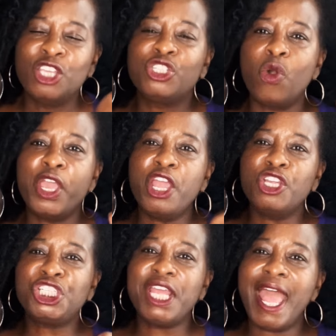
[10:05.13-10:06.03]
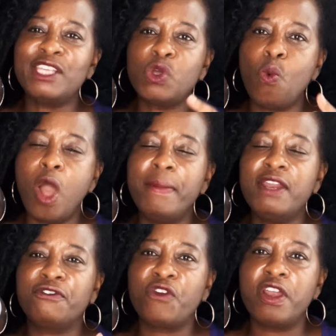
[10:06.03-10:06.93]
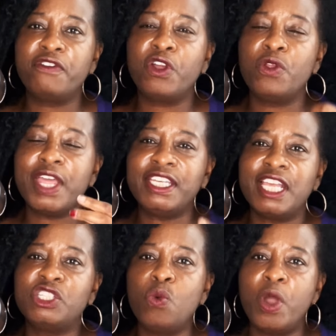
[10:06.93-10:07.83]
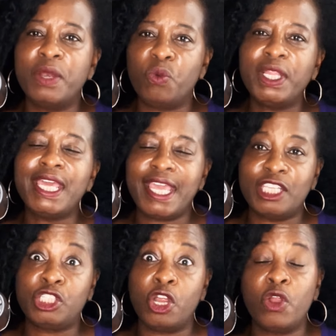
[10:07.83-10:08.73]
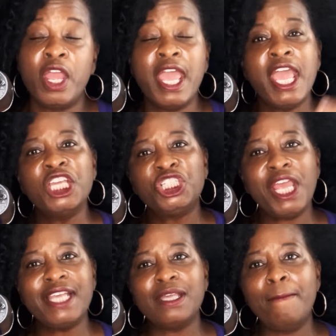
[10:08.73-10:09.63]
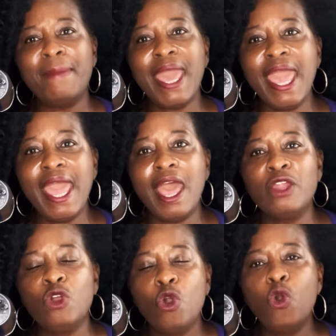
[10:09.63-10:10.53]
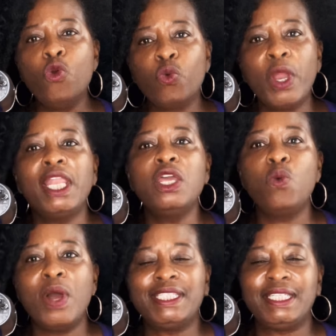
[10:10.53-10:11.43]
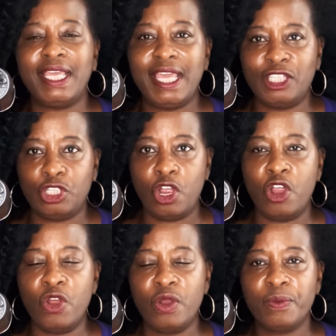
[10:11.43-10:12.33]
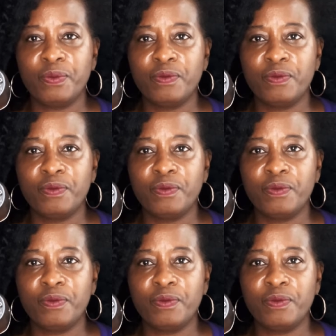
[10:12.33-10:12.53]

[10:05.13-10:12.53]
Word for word: So here she has a woman in front of her that doesn't want to really kiss her. She has a man who really wants to kiss her.